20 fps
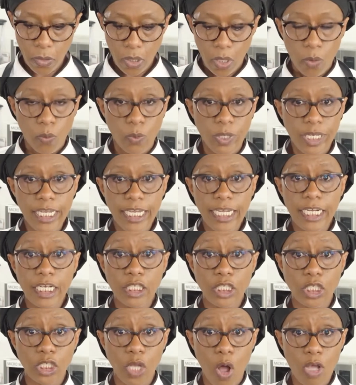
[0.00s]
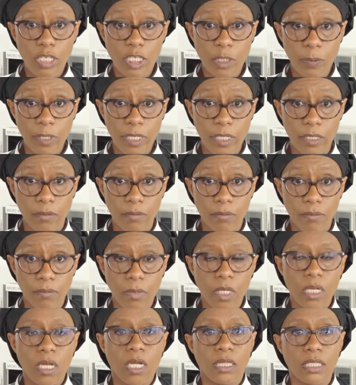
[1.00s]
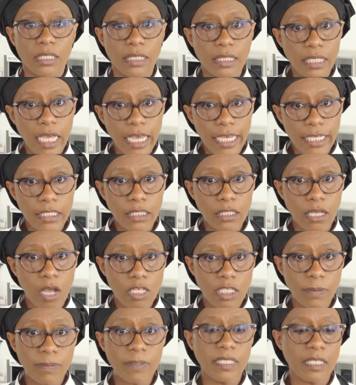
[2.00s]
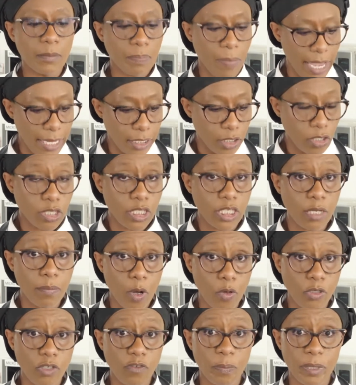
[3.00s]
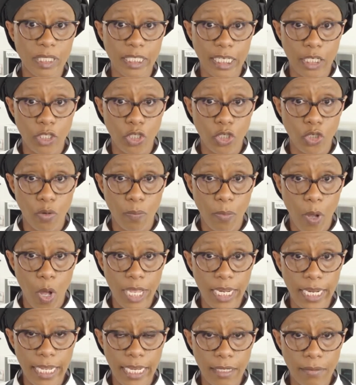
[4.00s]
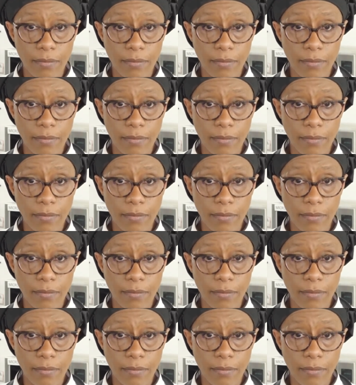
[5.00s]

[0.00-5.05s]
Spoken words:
We need a saucepan. The size saucepan depends on the amount of potato you're boiling,